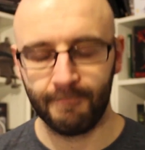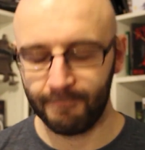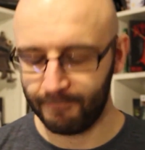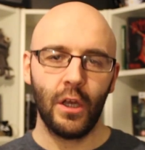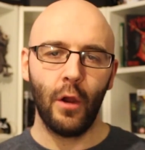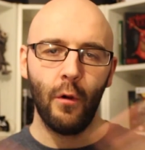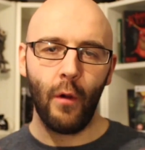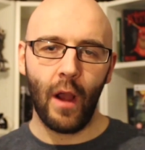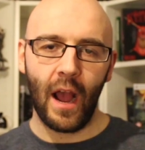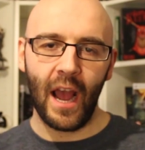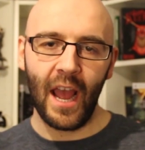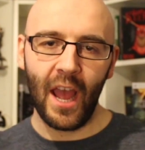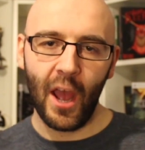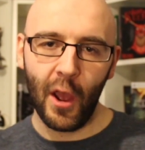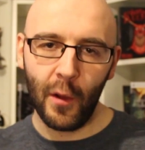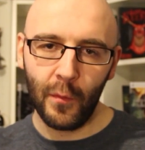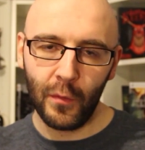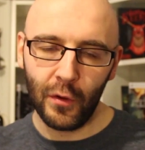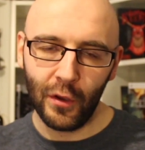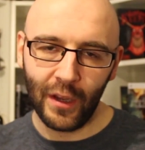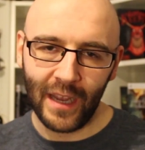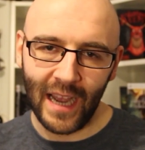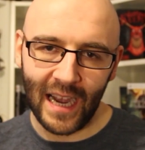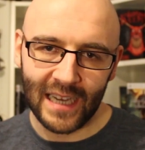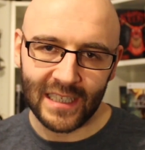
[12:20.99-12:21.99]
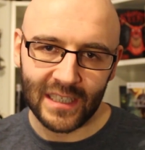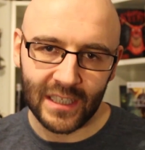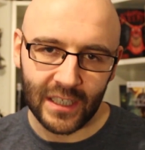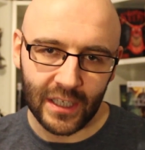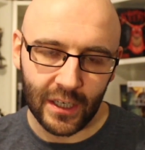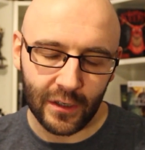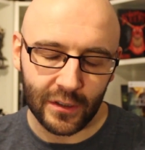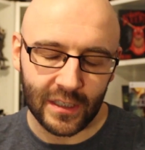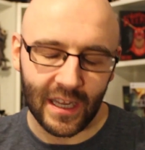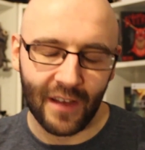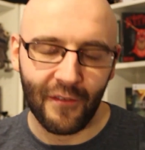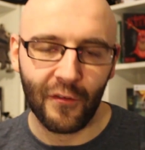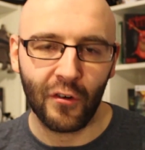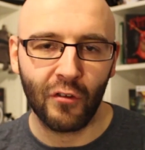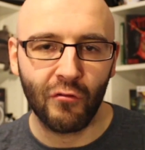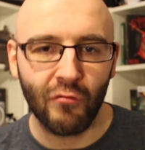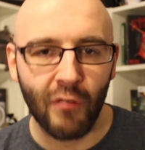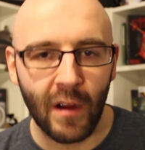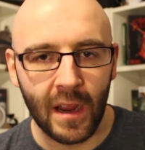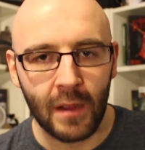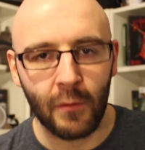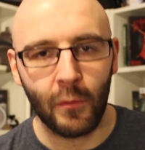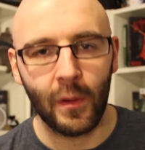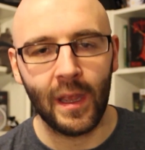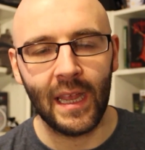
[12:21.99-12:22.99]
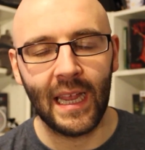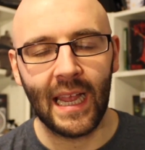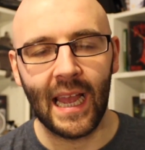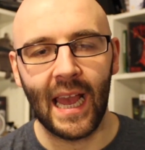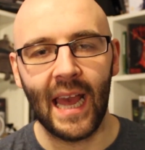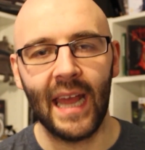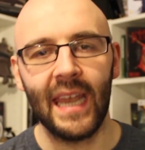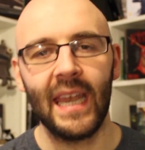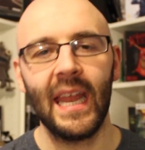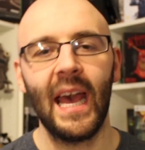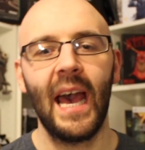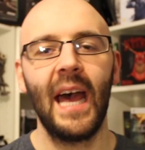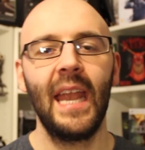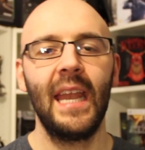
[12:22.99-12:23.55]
So I hope you guys and girls have a great weekend,